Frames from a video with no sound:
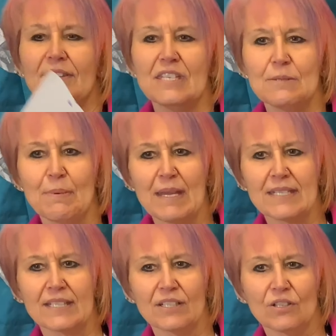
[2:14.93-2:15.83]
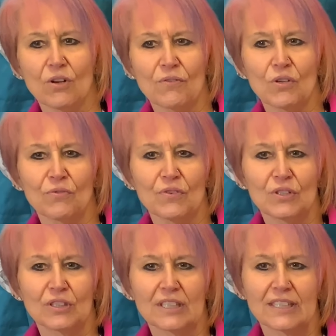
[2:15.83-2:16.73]
This bit of your
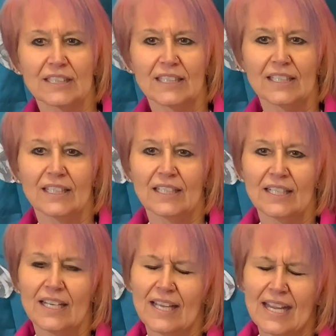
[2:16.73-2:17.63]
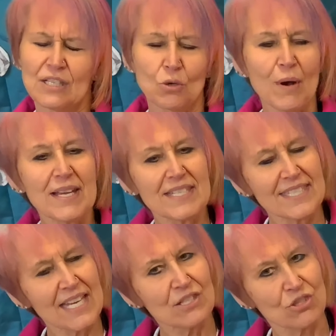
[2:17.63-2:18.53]
foot is quite
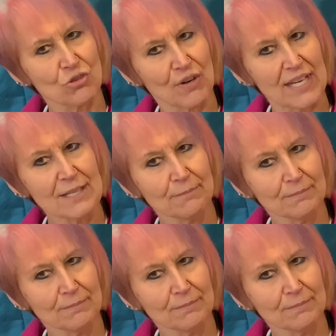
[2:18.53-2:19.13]
sensory.